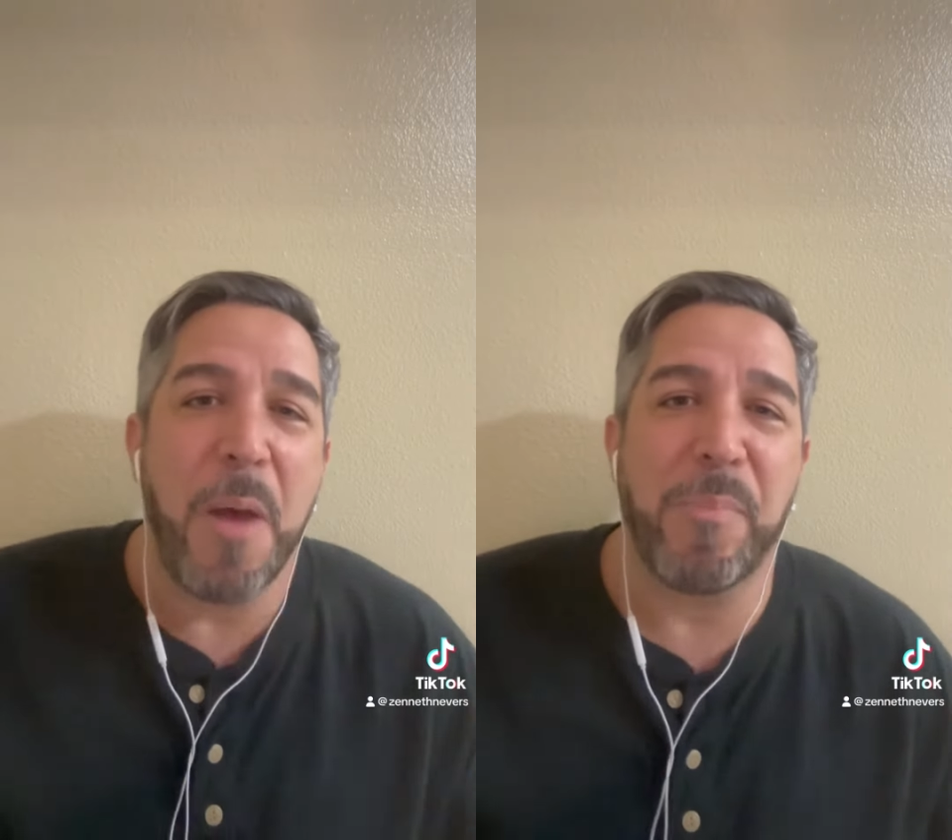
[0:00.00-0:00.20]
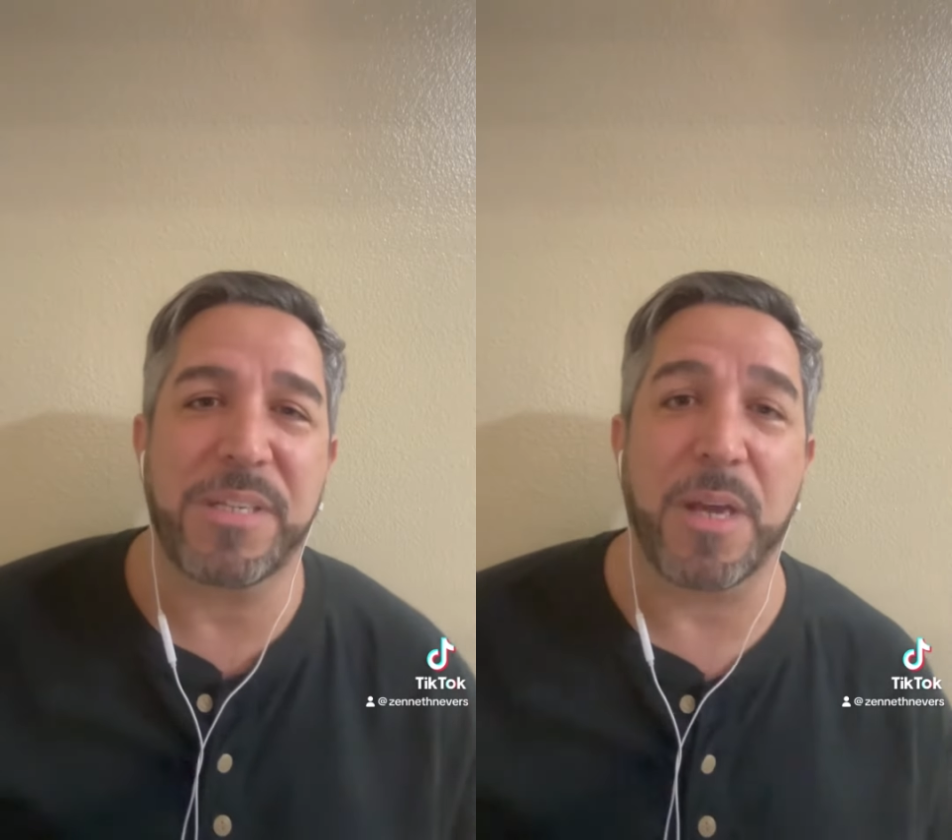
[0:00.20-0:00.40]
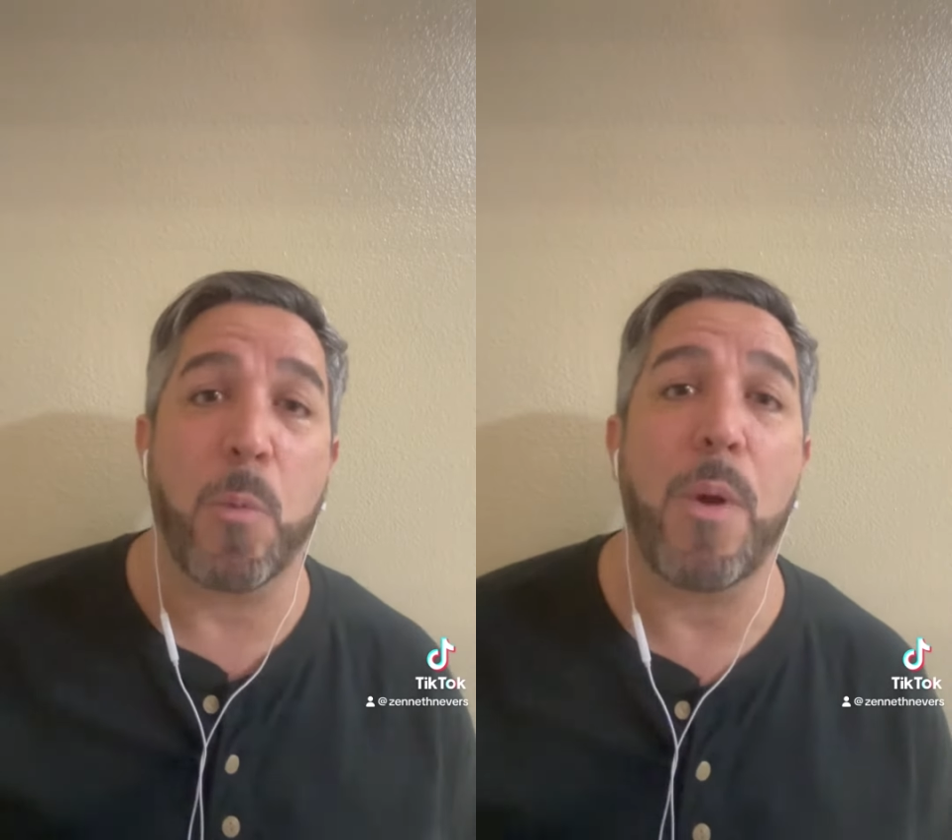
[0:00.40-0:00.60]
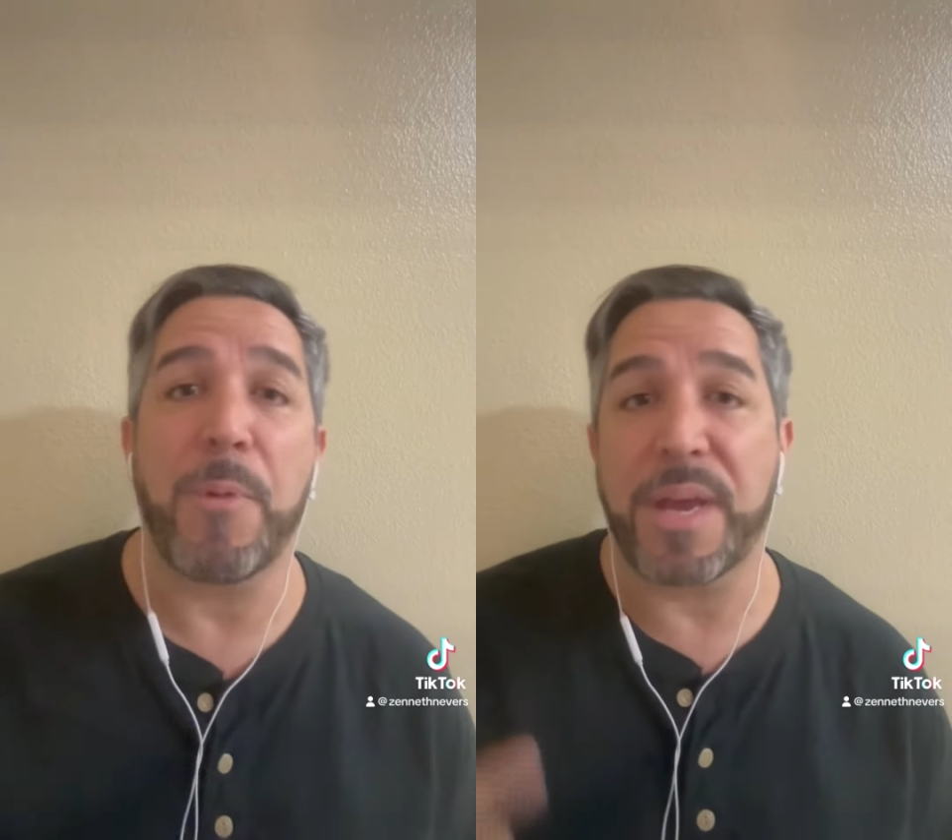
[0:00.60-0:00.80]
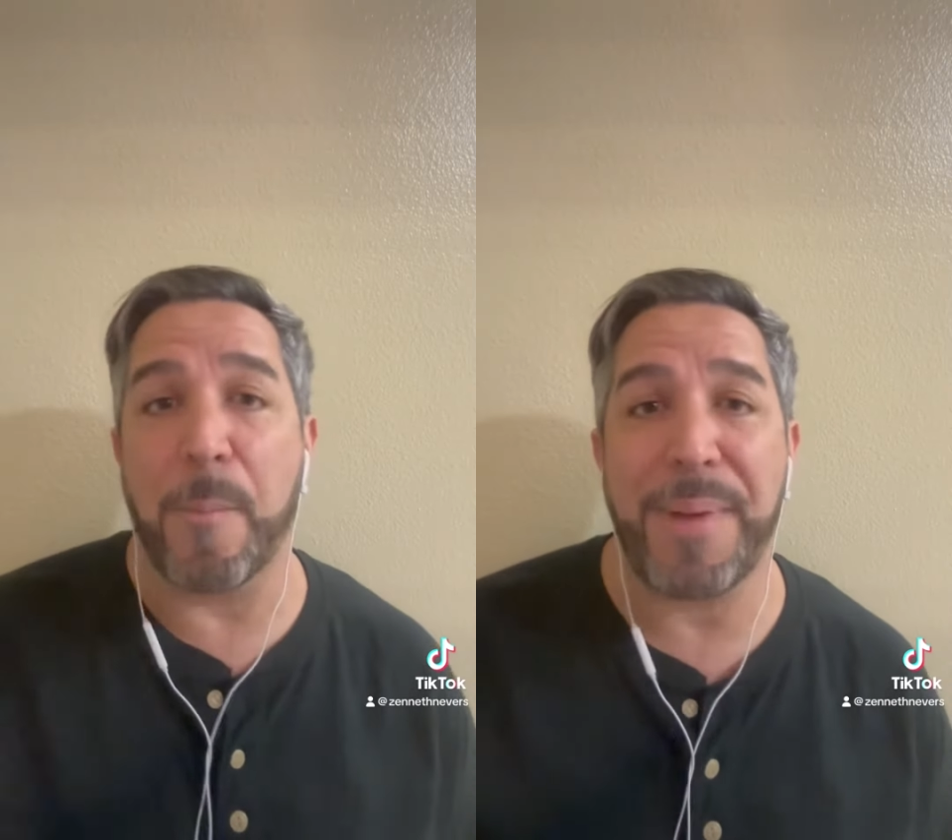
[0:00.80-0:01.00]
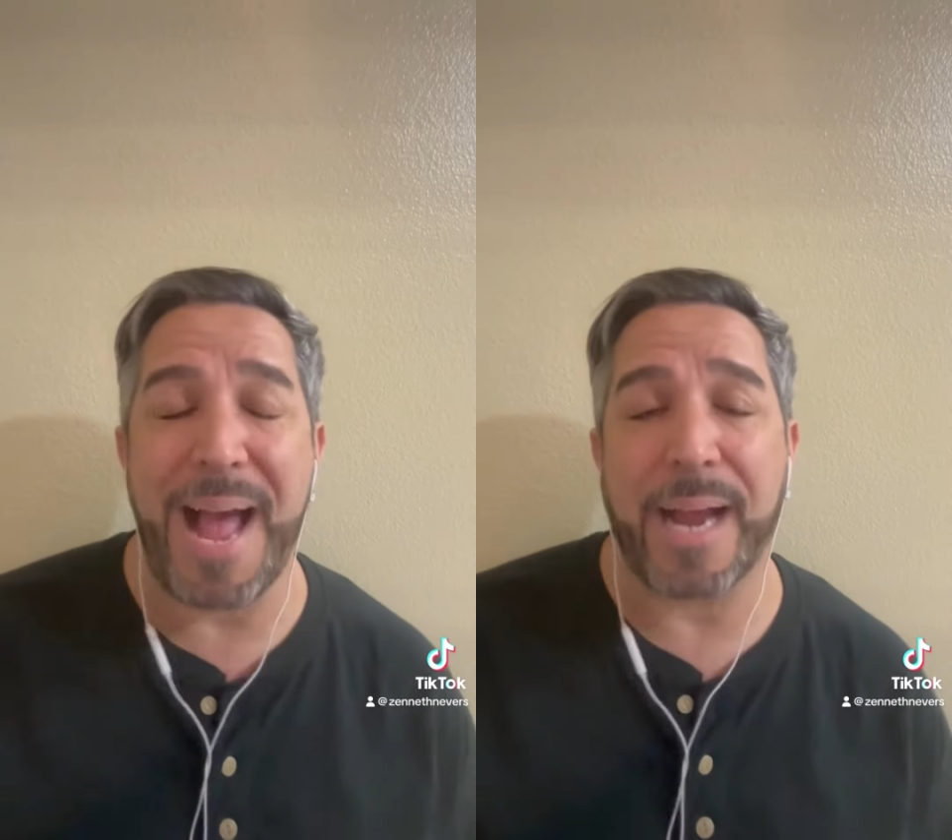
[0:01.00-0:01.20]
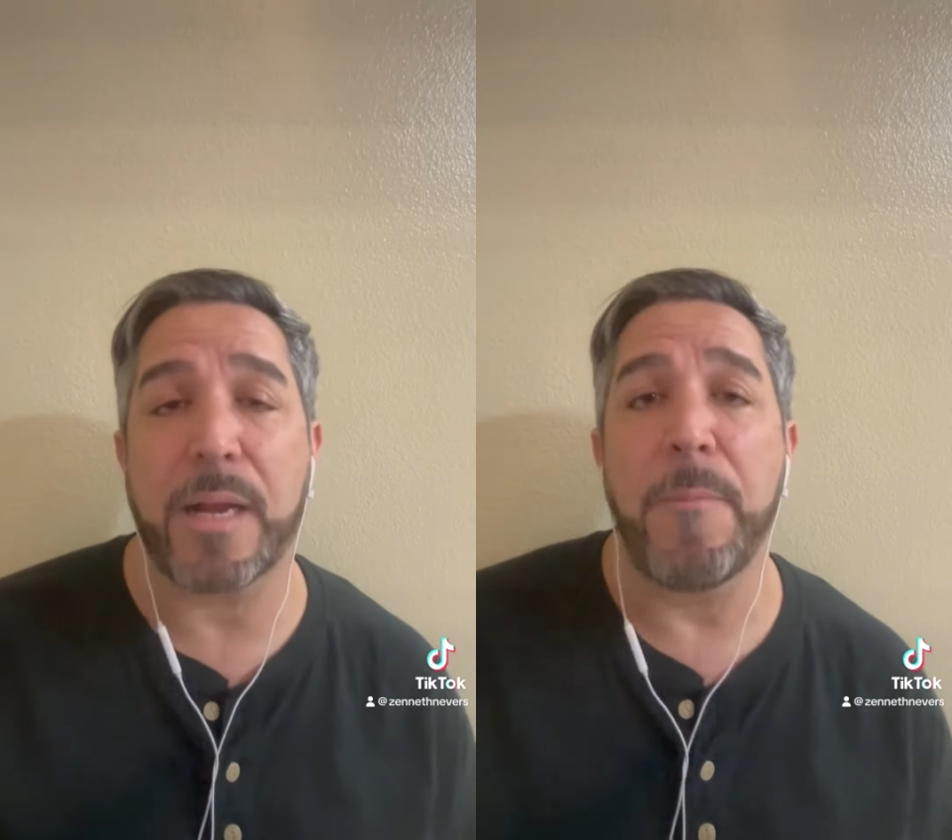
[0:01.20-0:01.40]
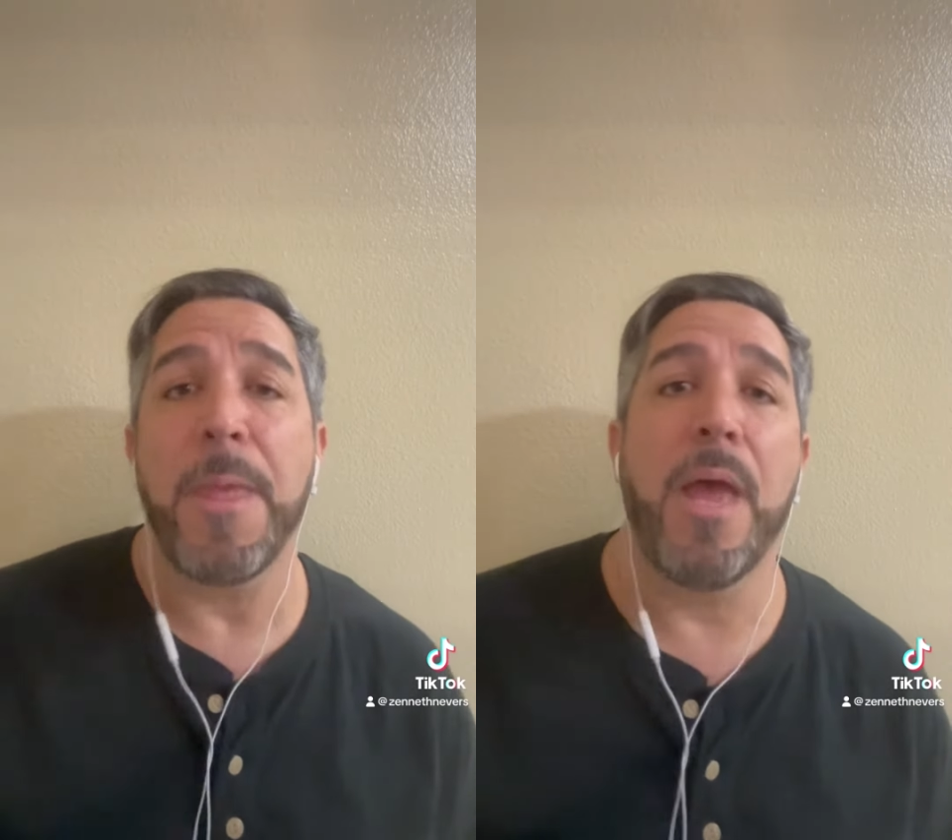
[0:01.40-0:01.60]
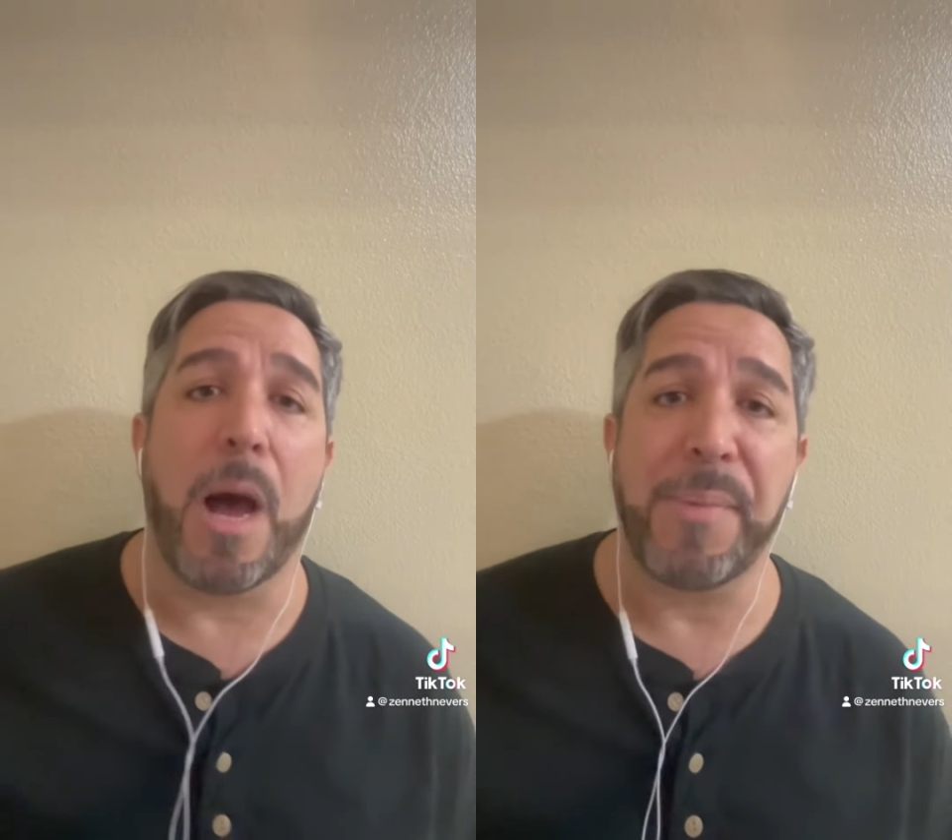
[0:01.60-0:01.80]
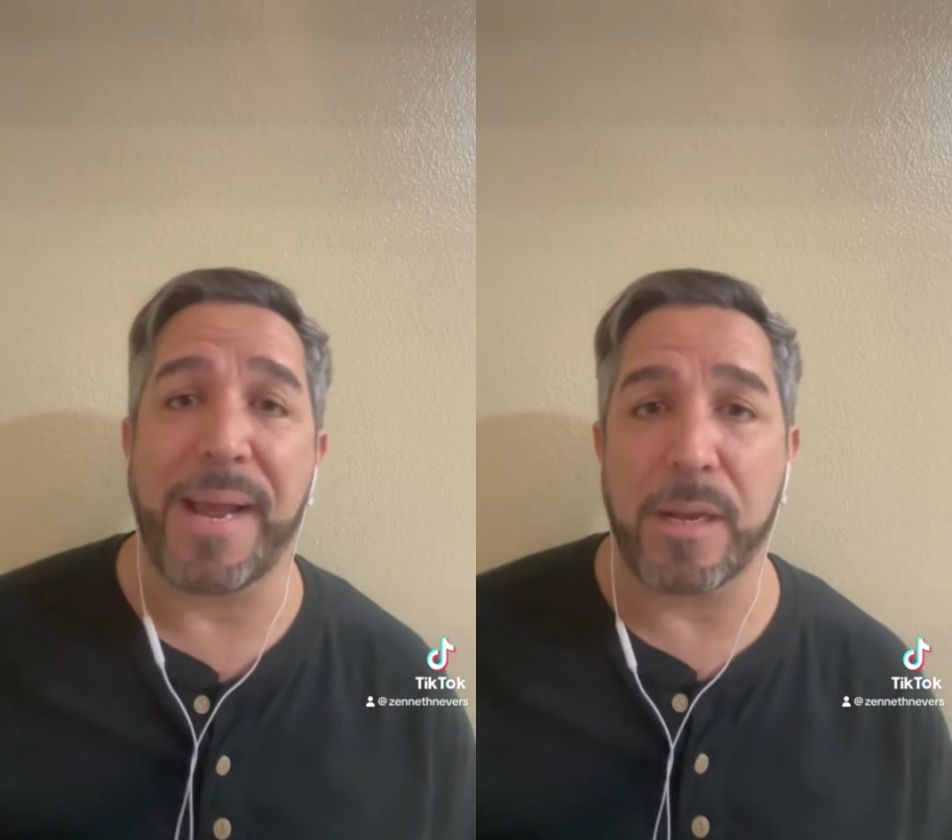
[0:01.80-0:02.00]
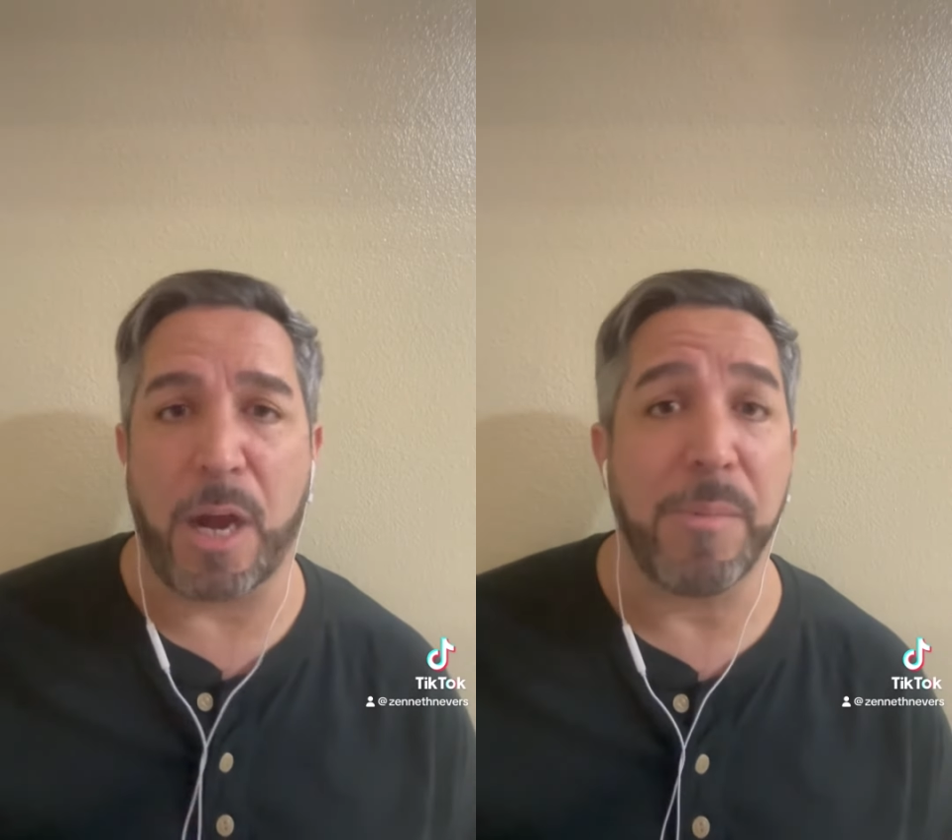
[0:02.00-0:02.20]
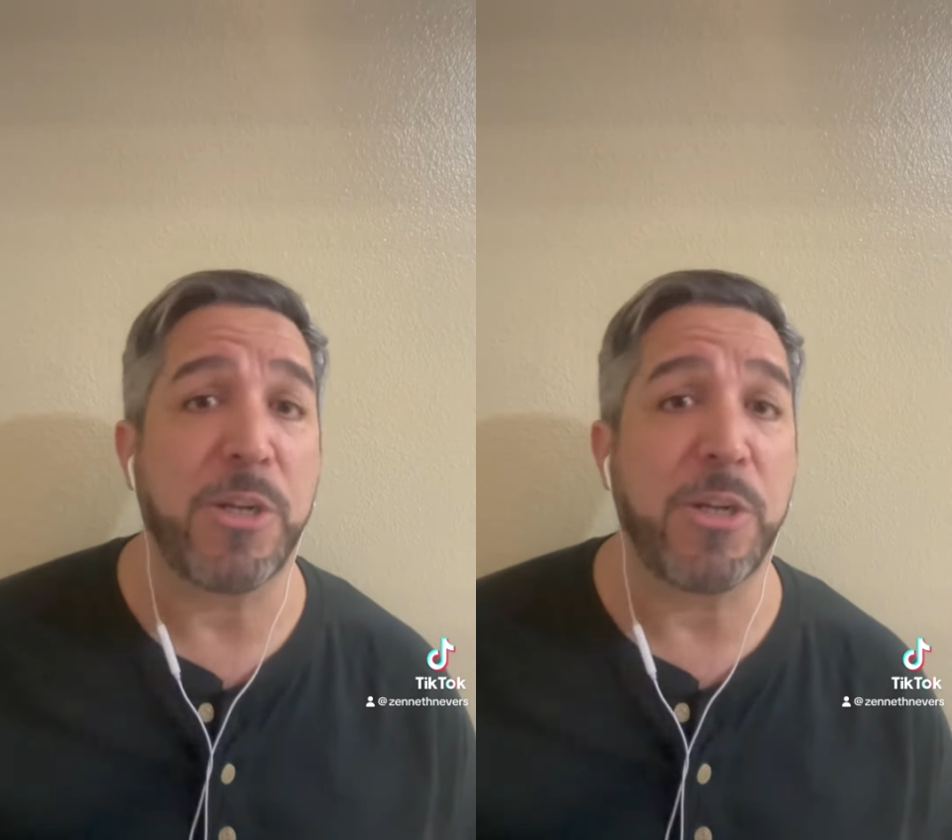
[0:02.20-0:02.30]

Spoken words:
But when we come back, I'm gonna